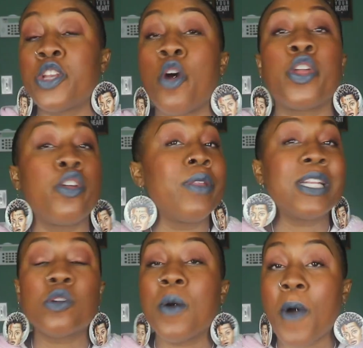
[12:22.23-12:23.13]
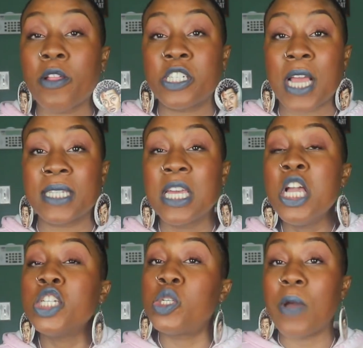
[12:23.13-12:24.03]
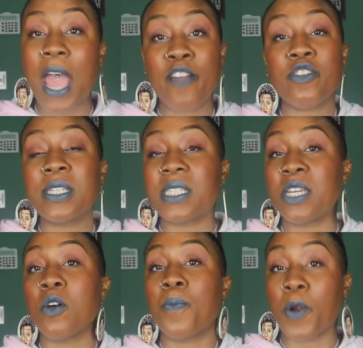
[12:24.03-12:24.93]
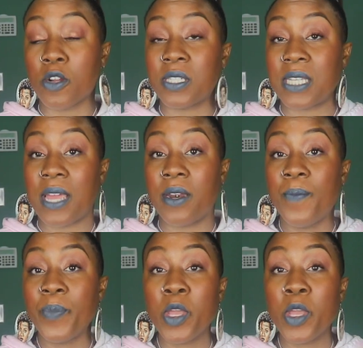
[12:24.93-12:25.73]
No, you need to apologize to every single person